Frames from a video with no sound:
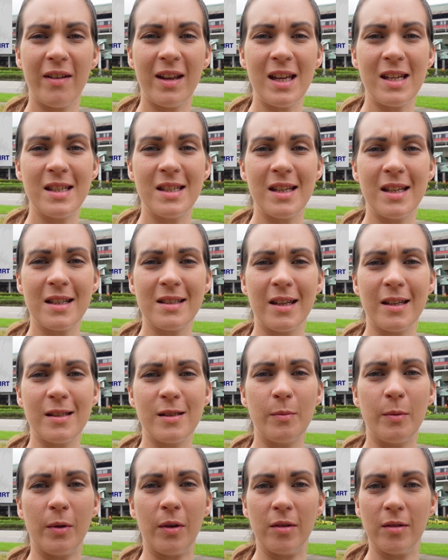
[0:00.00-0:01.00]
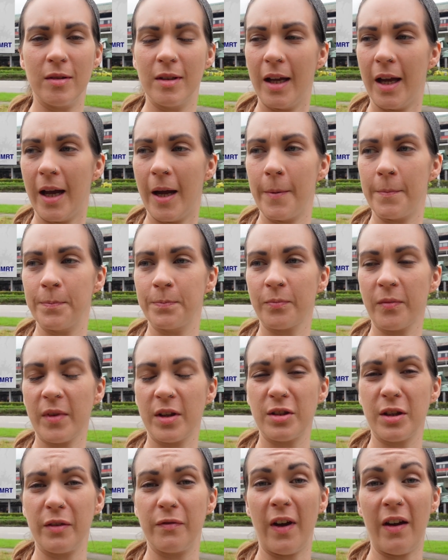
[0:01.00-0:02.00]
easily accessible. I
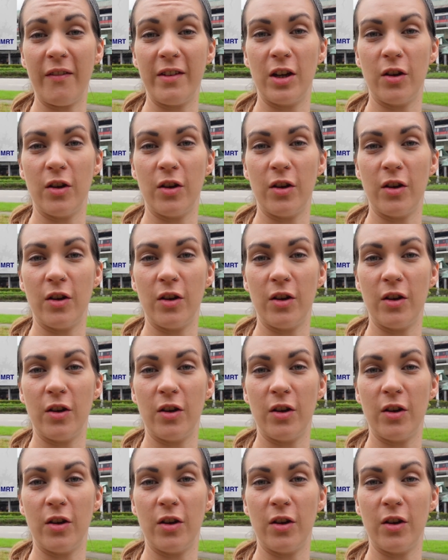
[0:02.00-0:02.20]
took a very